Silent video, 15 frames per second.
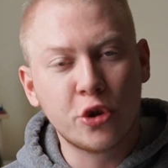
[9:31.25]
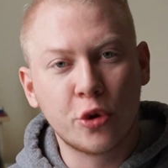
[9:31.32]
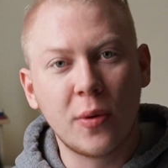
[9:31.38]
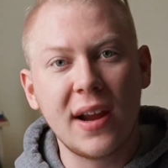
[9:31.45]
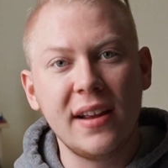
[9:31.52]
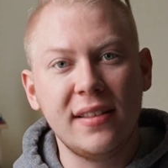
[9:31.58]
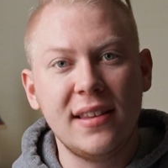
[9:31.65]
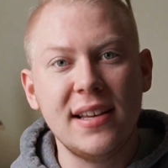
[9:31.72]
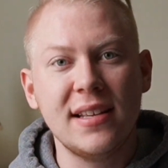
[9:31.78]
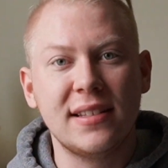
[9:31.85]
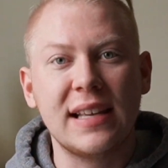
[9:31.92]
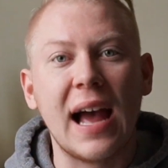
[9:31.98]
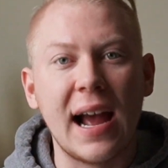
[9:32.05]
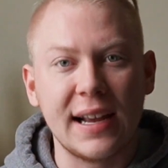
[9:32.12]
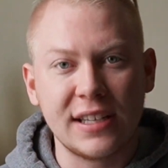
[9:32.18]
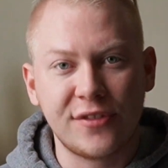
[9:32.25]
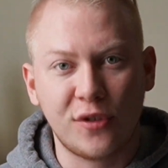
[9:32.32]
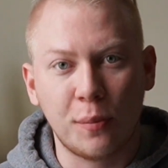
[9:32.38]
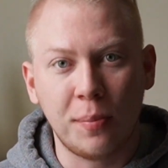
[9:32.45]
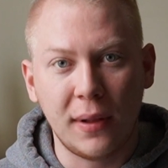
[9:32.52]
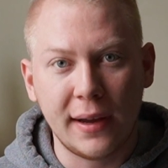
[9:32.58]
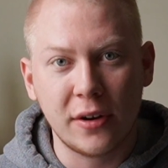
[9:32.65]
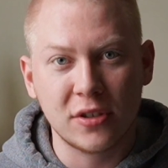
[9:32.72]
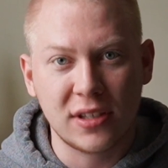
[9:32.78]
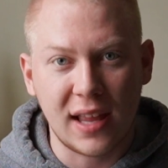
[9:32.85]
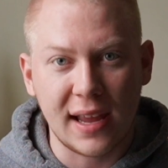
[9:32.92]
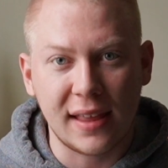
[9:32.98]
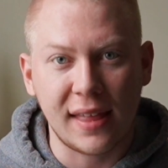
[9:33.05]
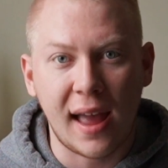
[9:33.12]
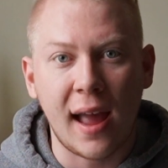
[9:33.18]
trade these guys for players
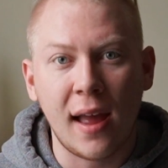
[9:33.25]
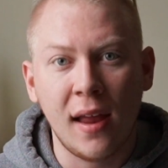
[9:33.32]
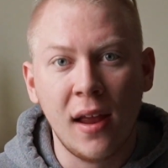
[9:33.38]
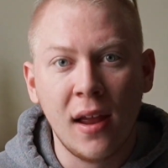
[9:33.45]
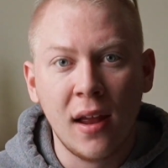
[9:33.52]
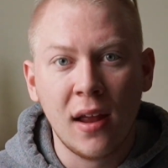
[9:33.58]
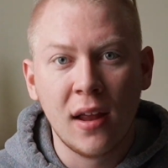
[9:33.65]
like that.